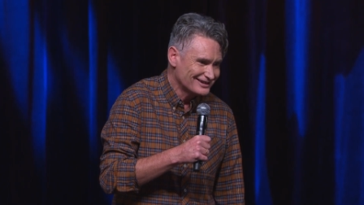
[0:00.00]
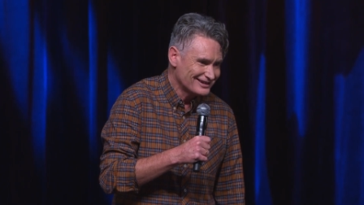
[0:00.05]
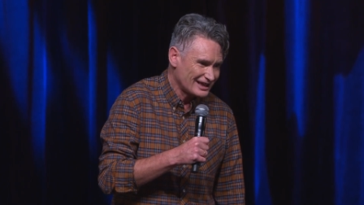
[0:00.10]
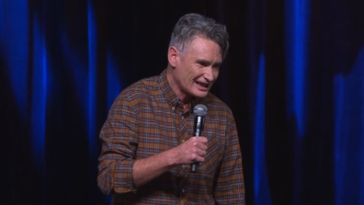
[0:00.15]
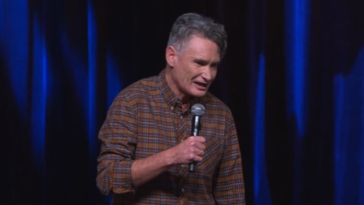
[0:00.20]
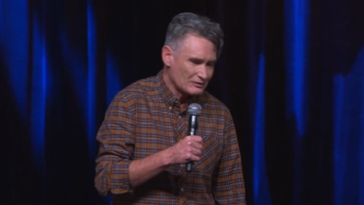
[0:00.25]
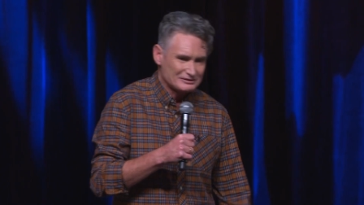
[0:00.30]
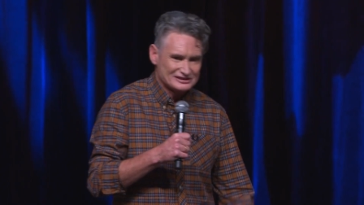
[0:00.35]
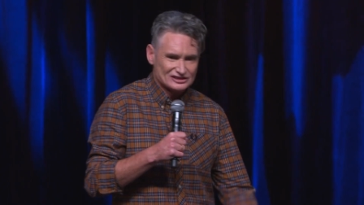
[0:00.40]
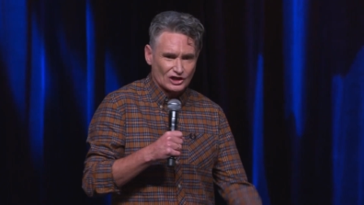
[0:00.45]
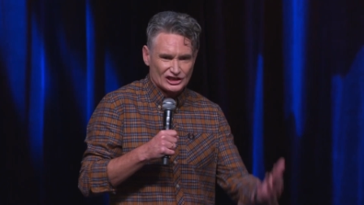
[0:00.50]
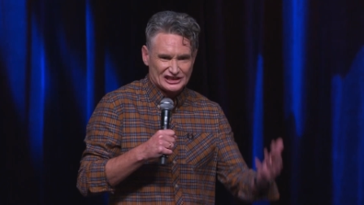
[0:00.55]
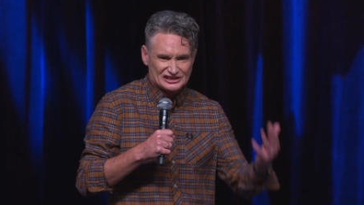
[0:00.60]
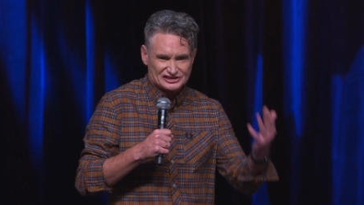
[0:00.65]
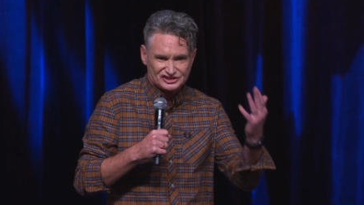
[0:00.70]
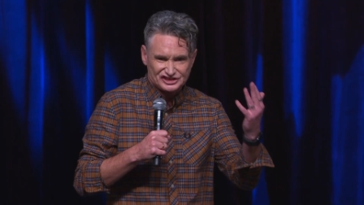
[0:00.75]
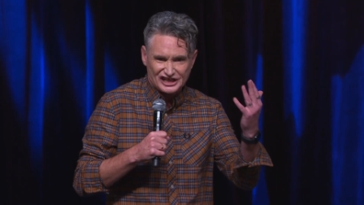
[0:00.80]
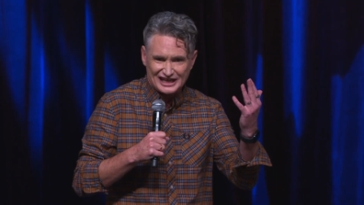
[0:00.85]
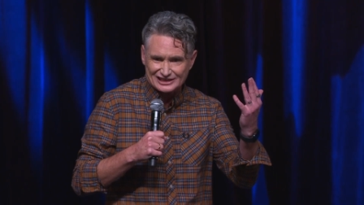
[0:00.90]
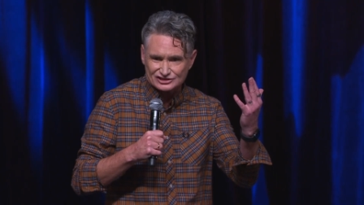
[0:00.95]
He'll be on his
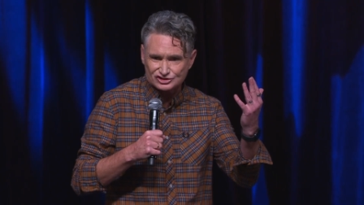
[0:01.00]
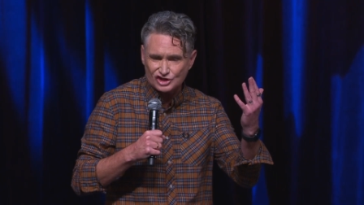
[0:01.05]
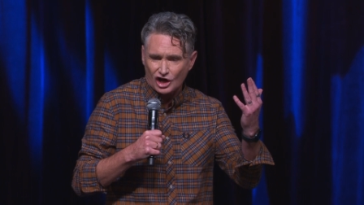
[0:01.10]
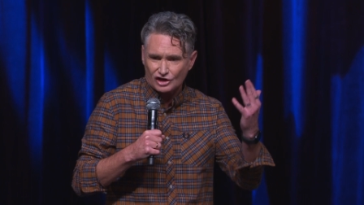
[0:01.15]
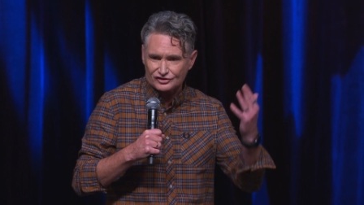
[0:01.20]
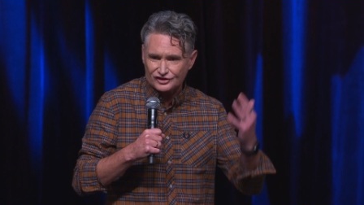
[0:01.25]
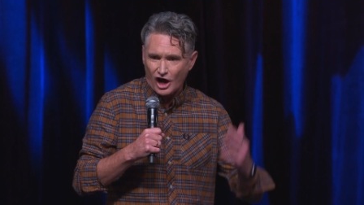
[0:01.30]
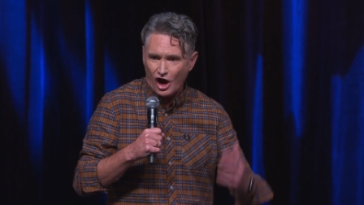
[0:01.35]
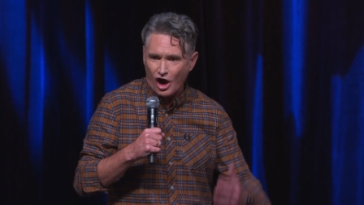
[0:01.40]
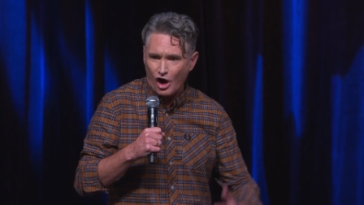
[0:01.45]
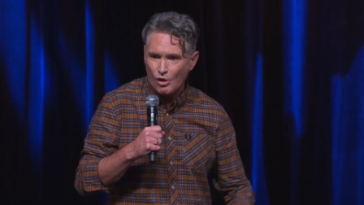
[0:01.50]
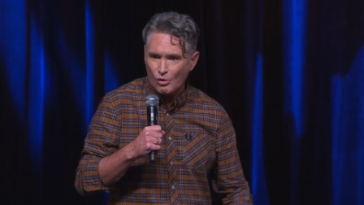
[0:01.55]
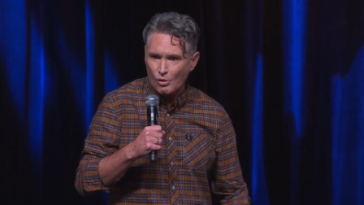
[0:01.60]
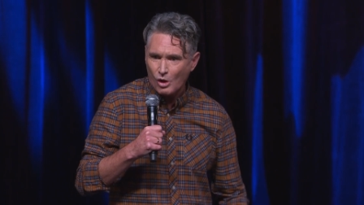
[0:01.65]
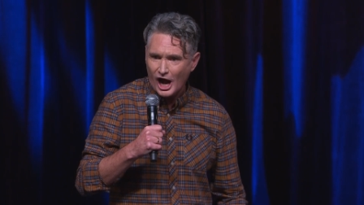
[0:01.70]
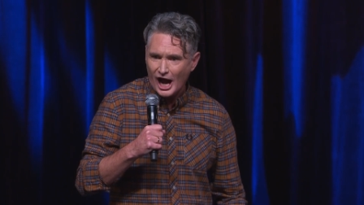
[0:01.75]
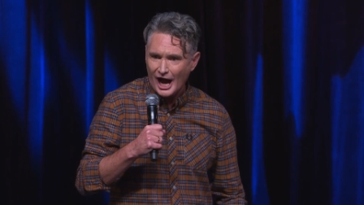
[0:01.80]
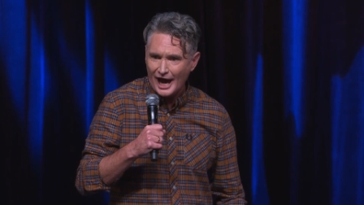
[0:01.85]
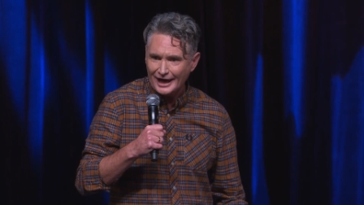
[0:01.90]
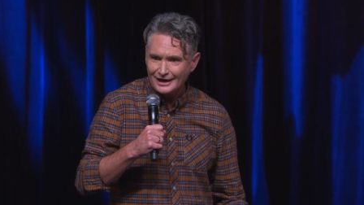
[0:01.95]
TikTok the whole
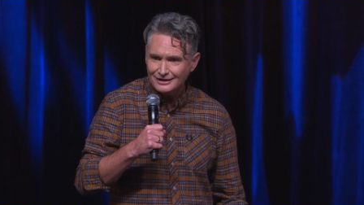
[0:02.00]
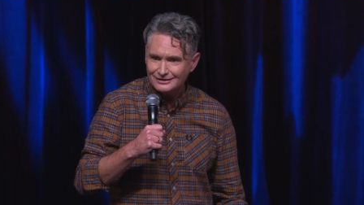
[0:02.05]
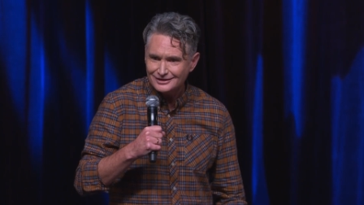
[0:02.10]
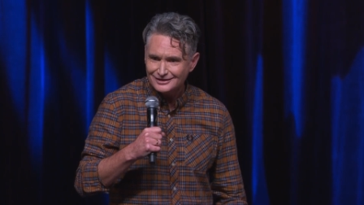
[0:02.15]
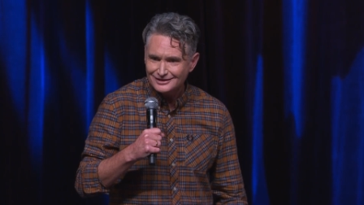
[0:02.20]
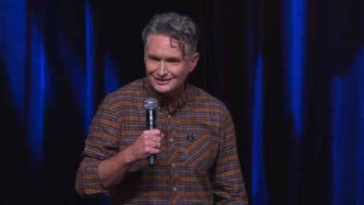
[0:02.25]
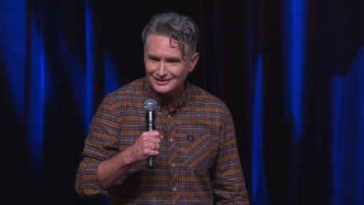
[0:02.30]
way.